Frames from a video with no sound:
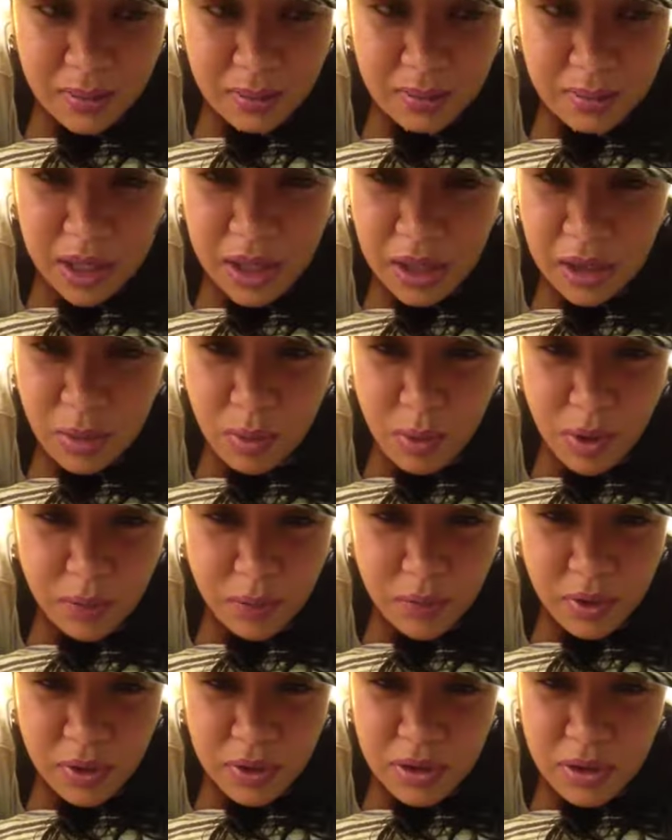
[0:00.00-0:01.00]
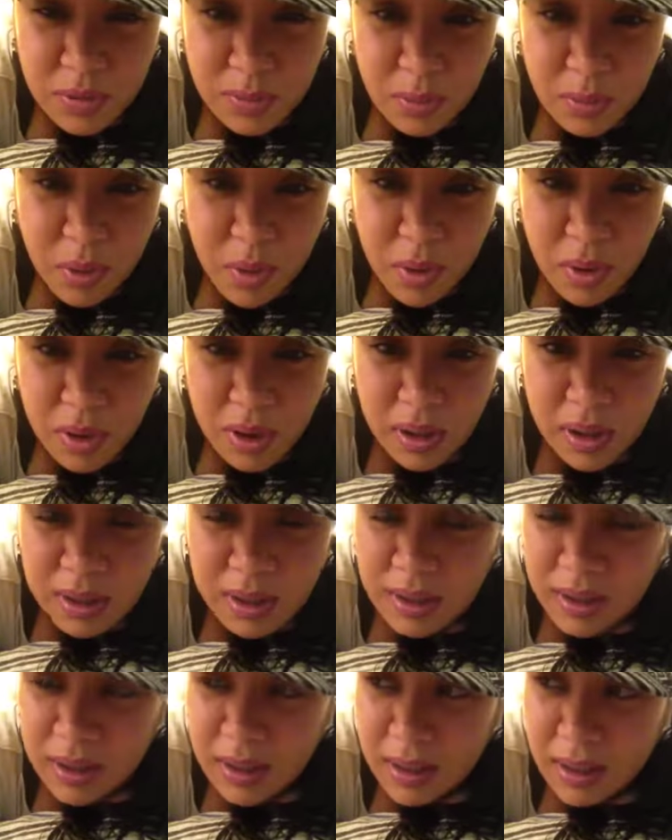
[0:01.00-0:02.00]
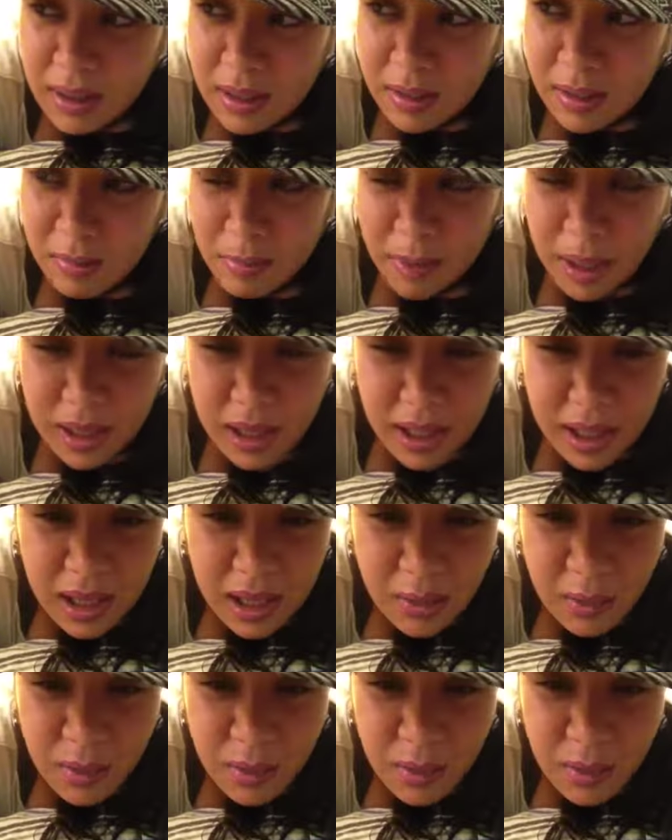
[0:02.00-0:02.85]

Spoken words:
Thank you all for your support. Mariela,